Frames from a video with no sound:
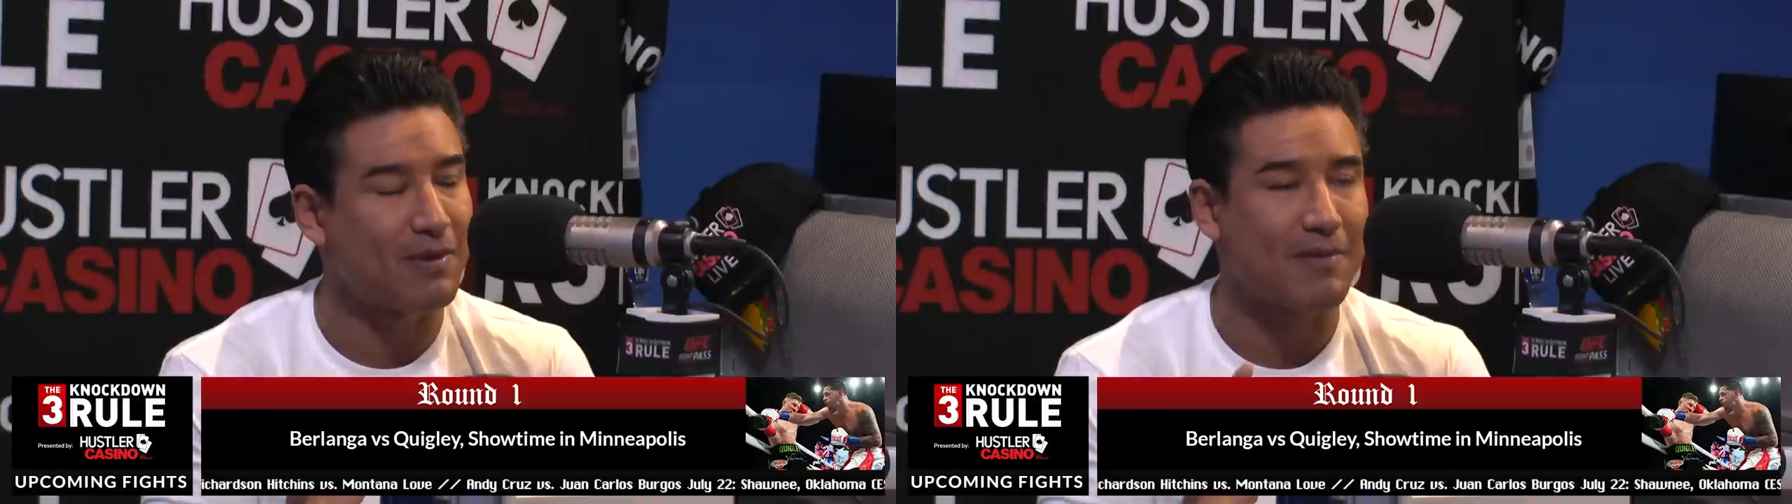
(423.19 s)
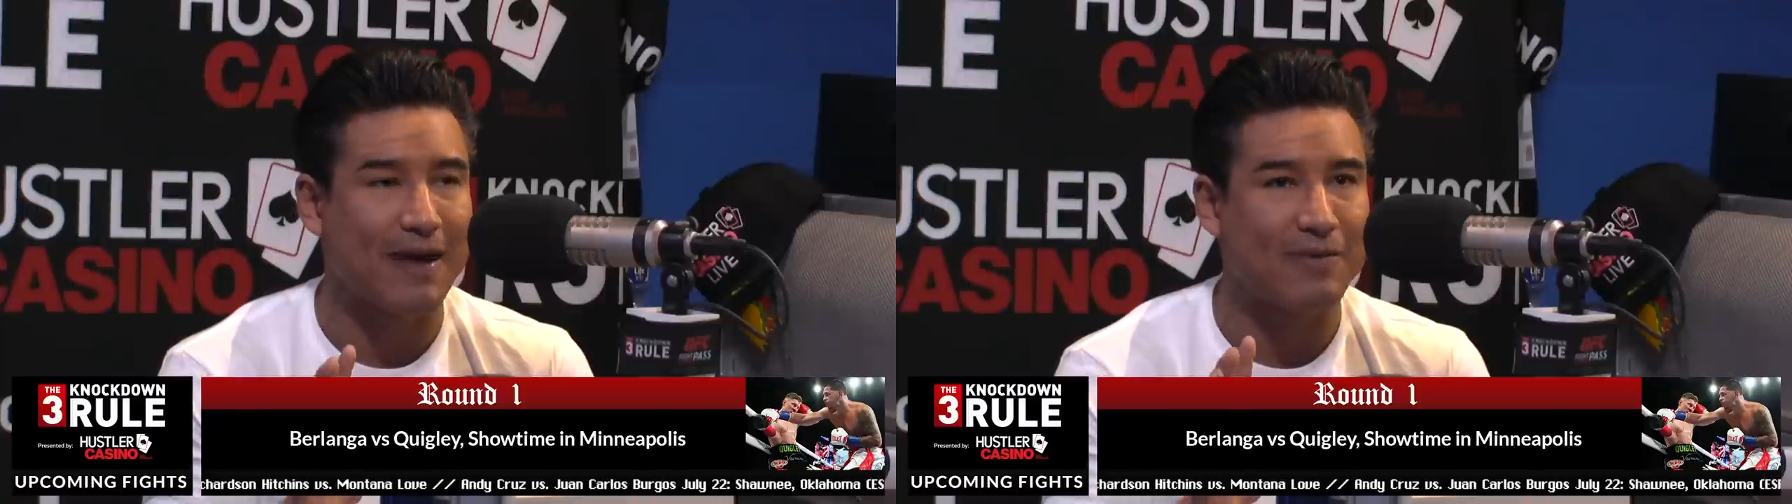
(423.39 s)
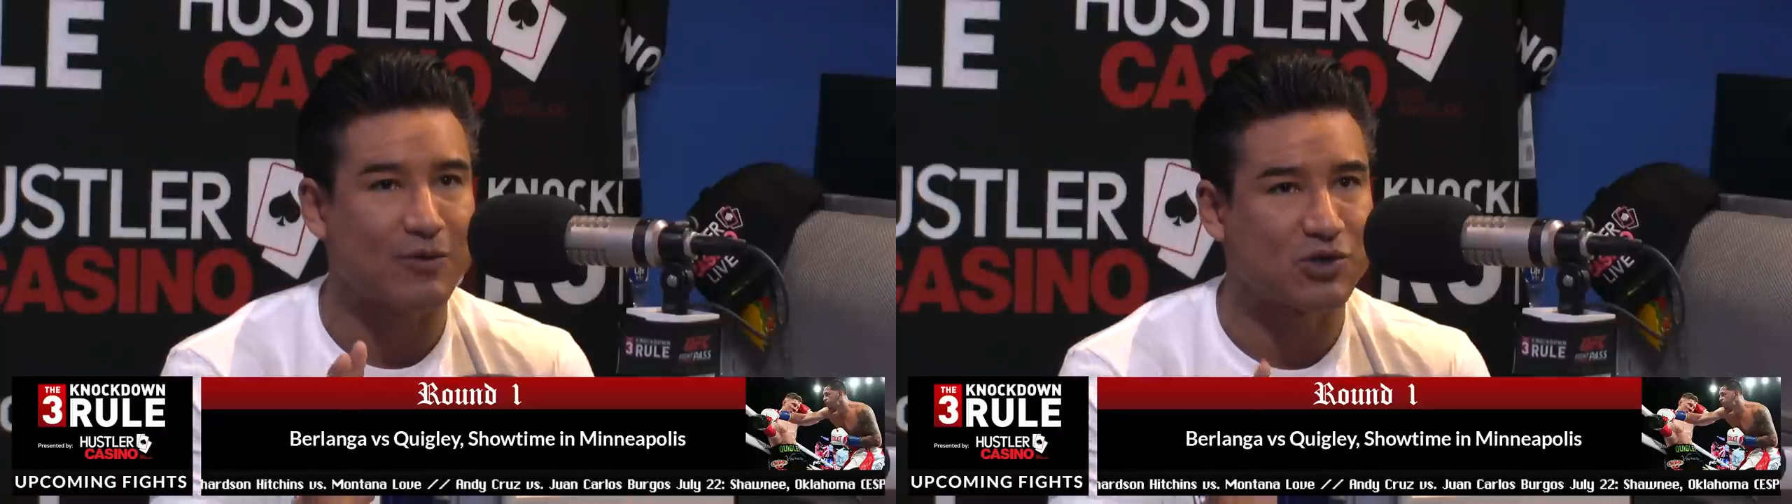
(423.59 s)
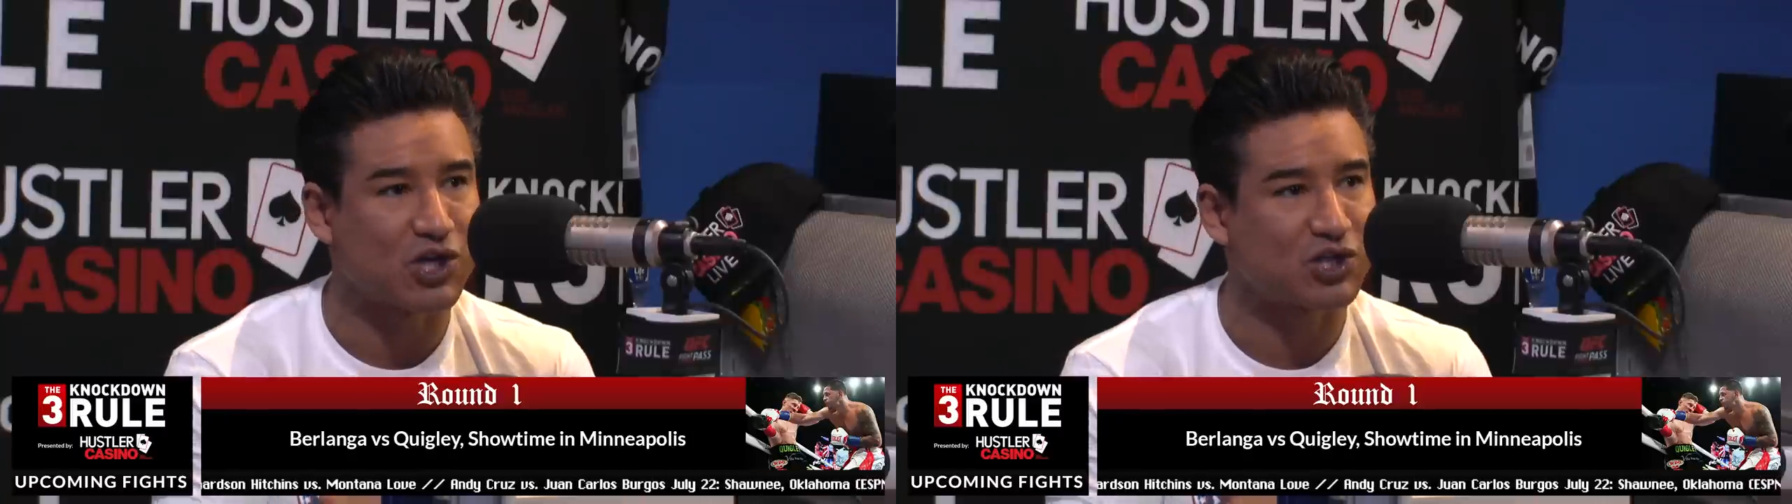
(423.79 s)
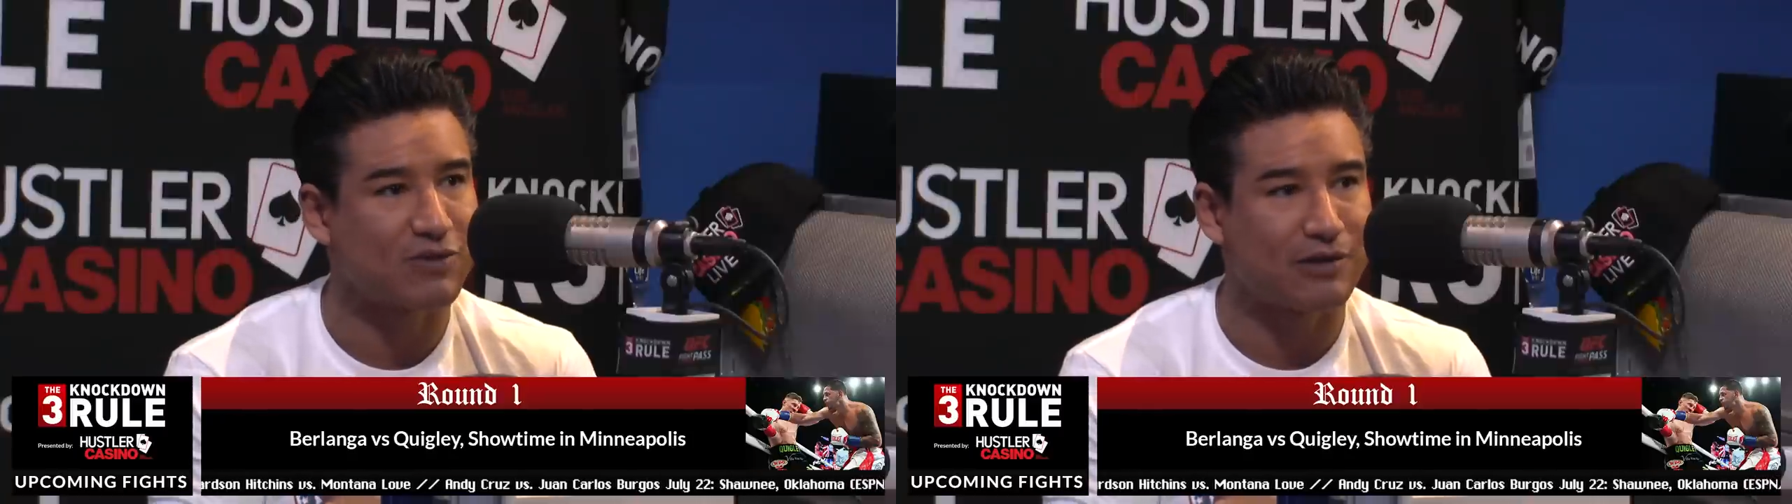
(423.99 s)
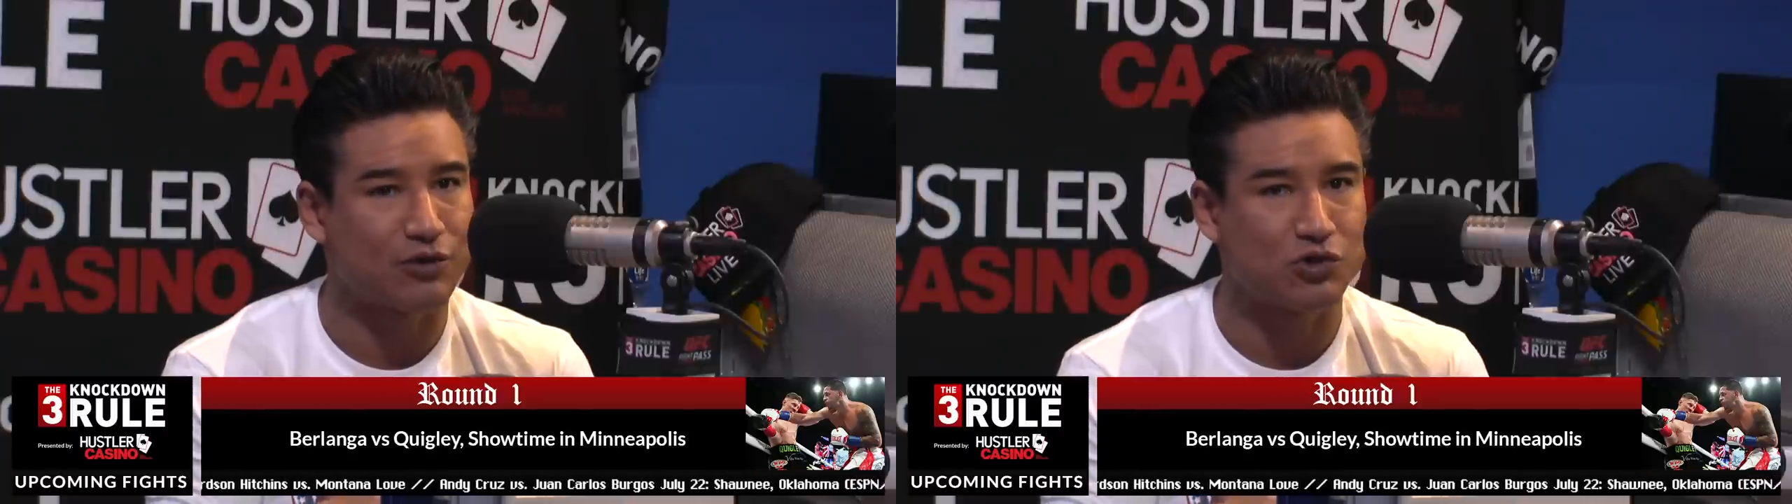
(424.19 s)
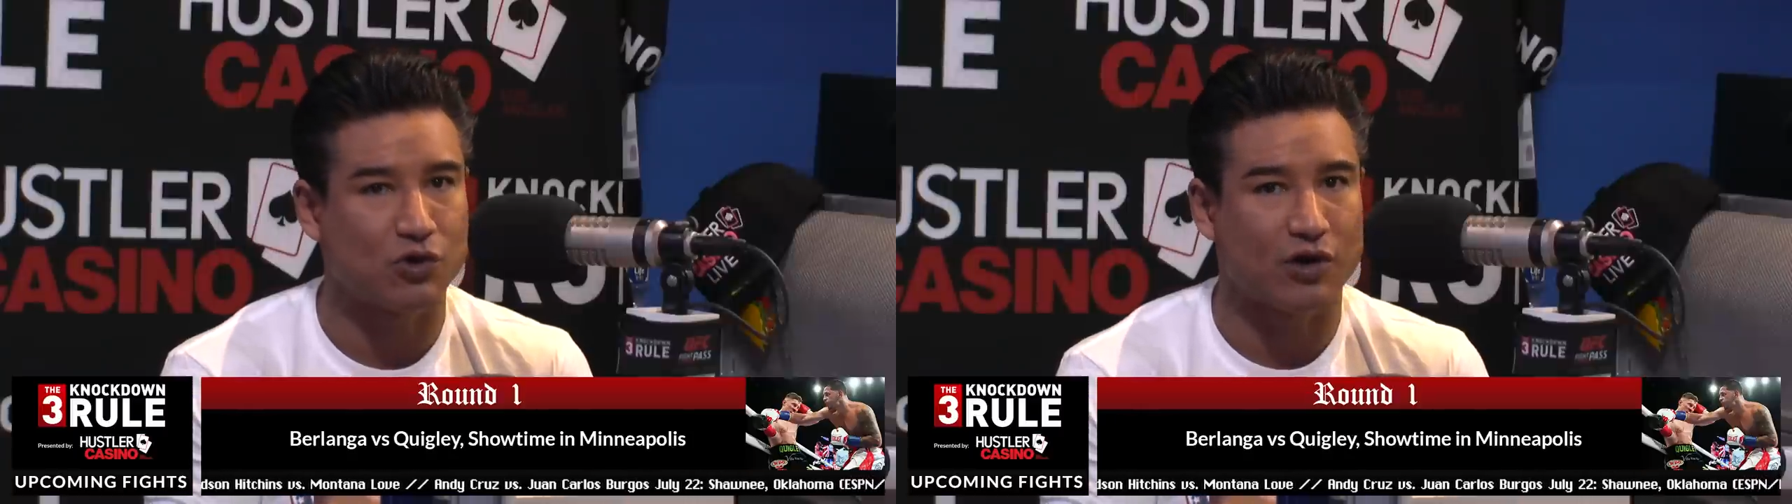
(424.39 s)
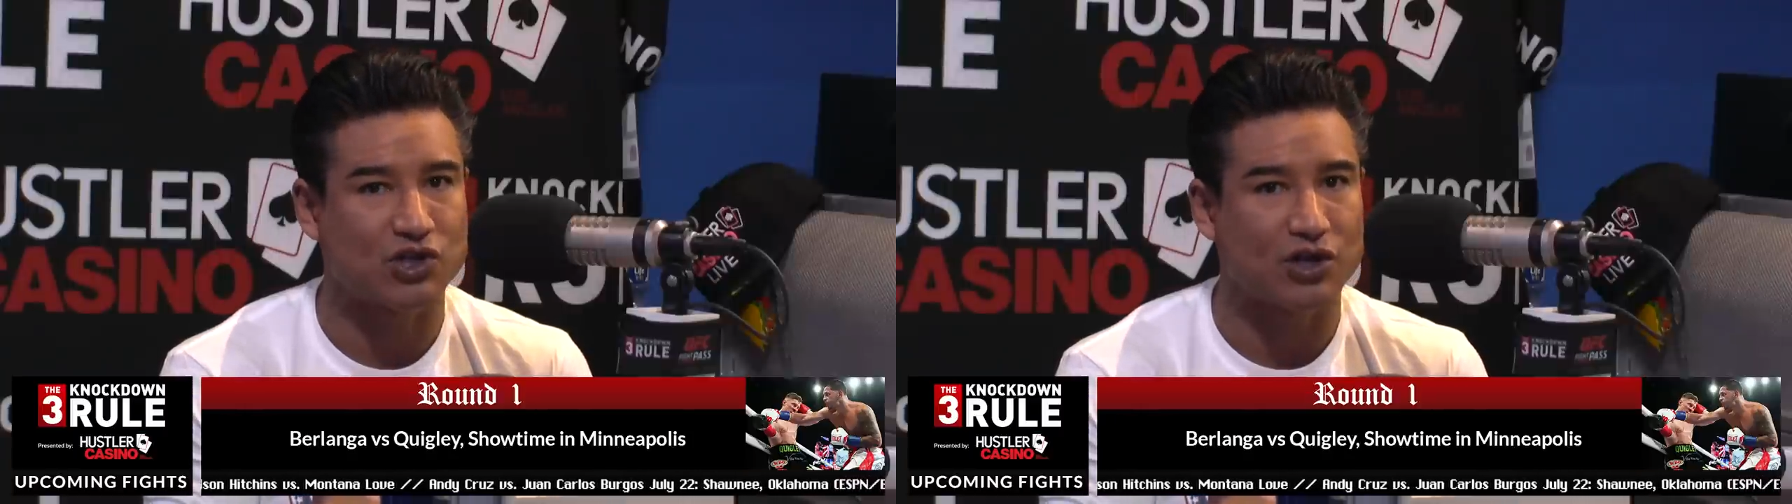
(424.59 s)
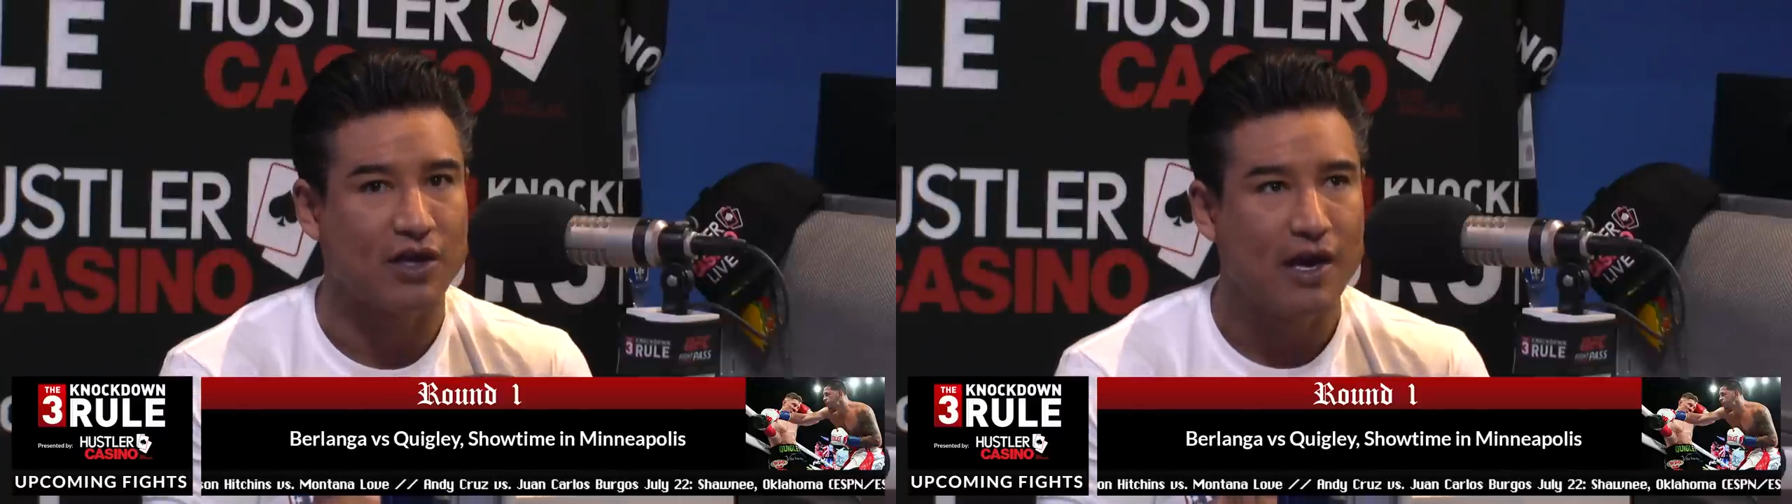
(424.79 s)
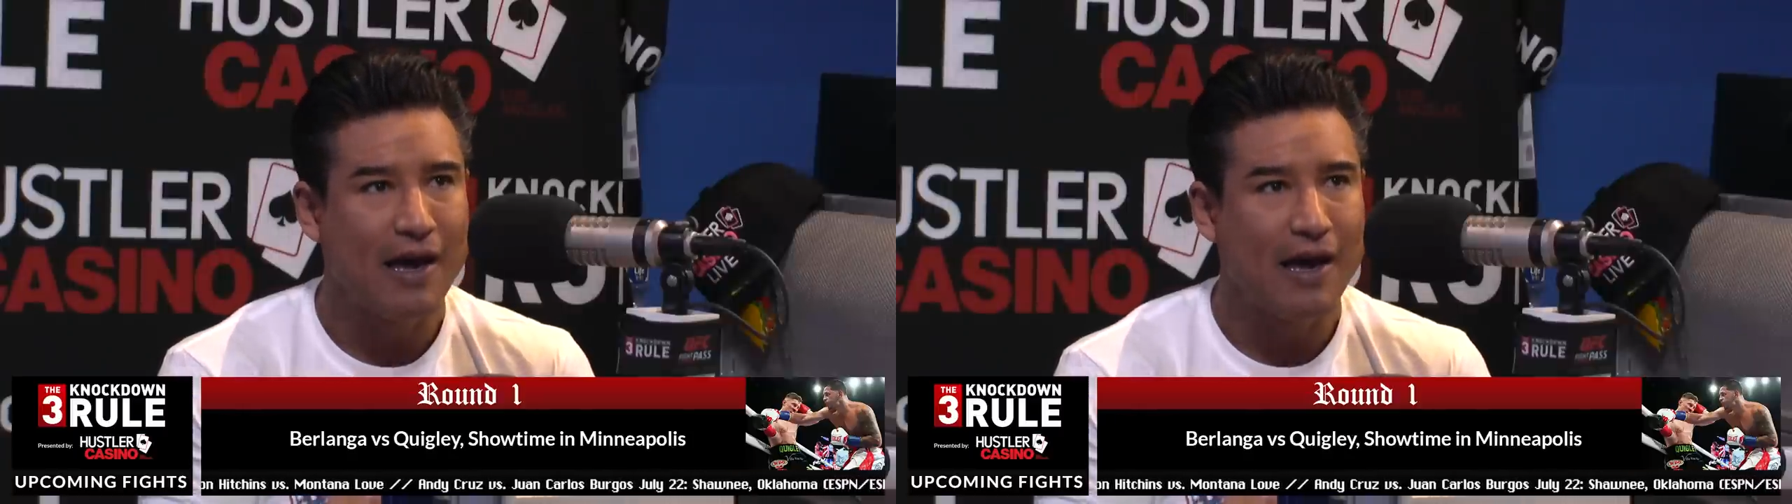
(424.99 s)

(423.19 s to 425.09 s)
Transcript: And maybe we're judging him a little too harshly.